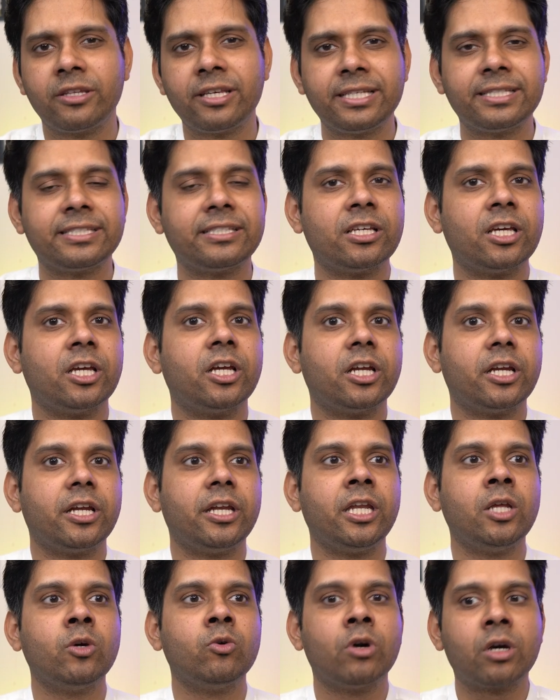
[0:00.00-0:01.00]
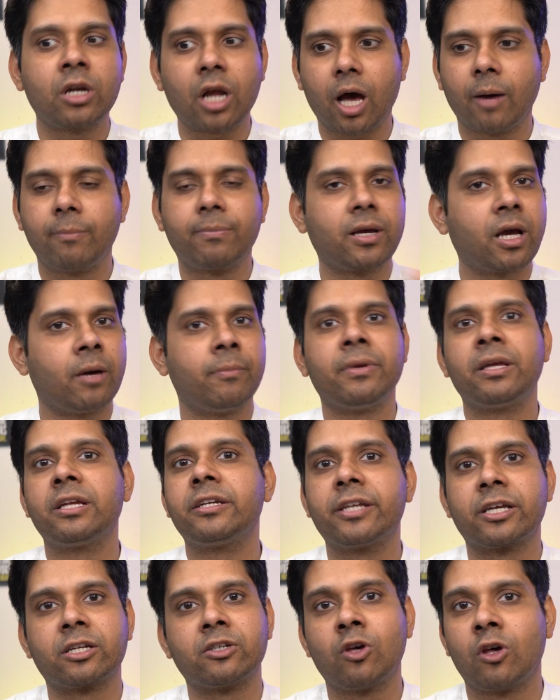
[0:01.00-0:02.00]
these newer
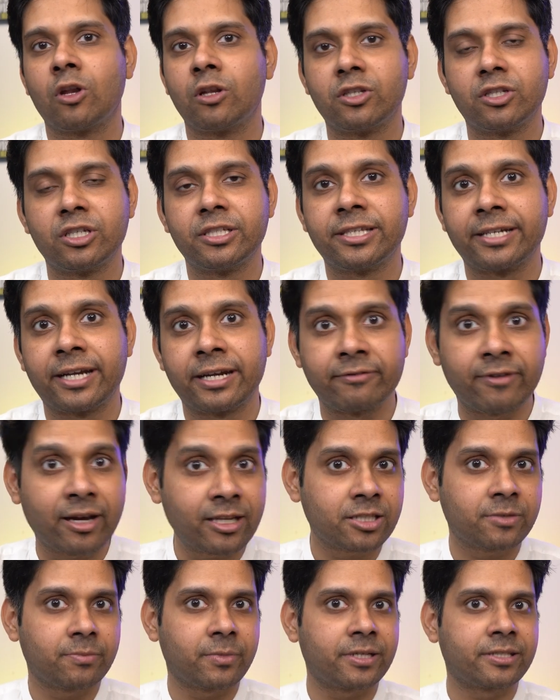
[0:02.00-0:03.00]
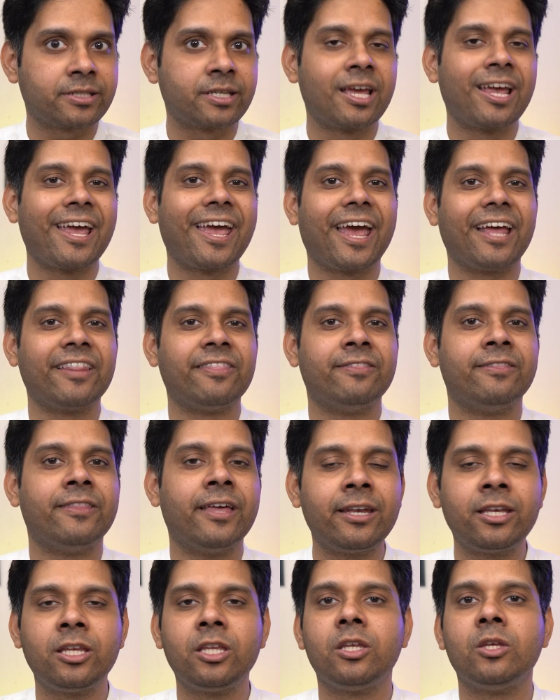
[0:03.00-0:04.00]
upcoming technologies and advancements, and
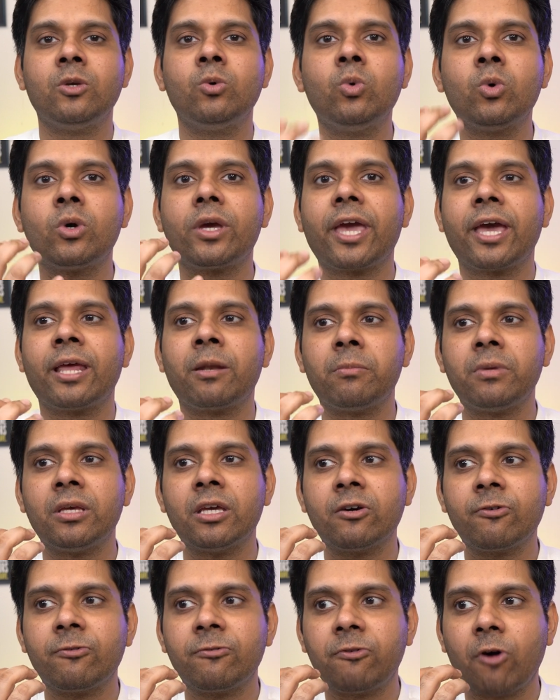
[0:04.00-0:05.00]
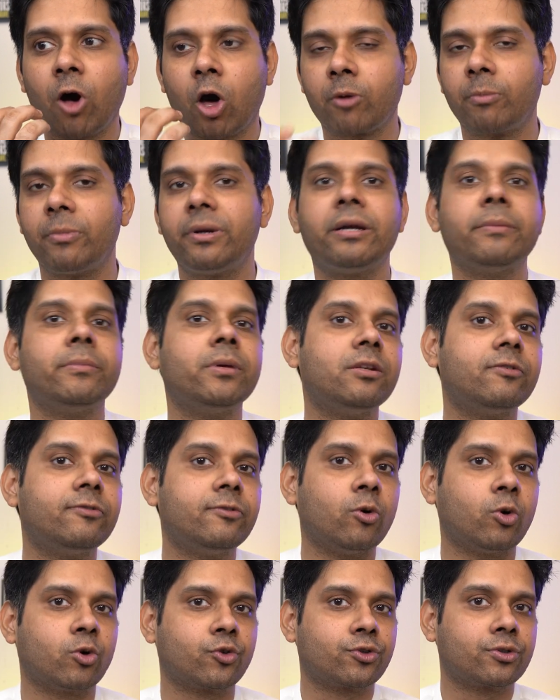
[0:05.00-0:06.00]
then you can be a formidable
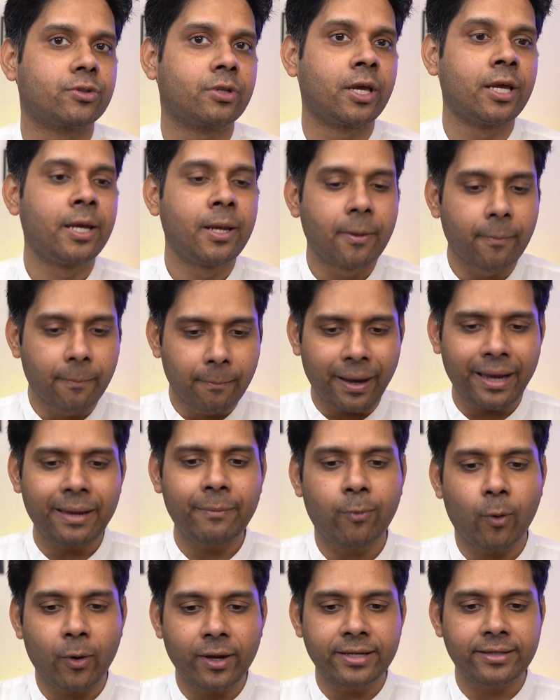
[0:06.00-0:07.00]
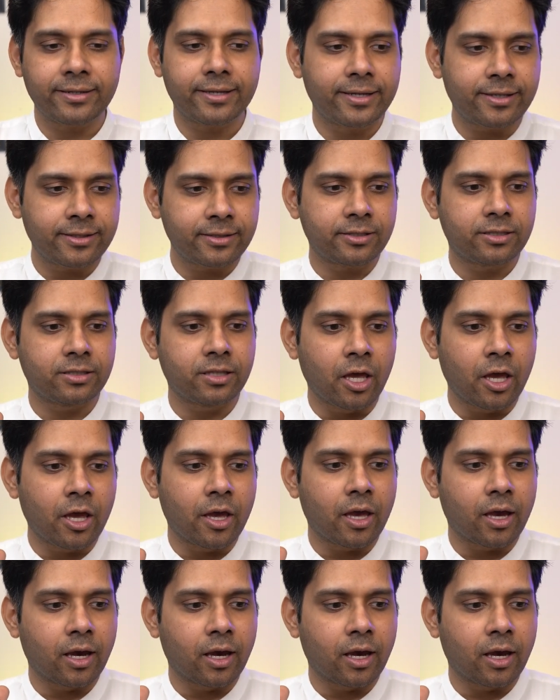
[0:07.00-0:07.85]
force. My point is,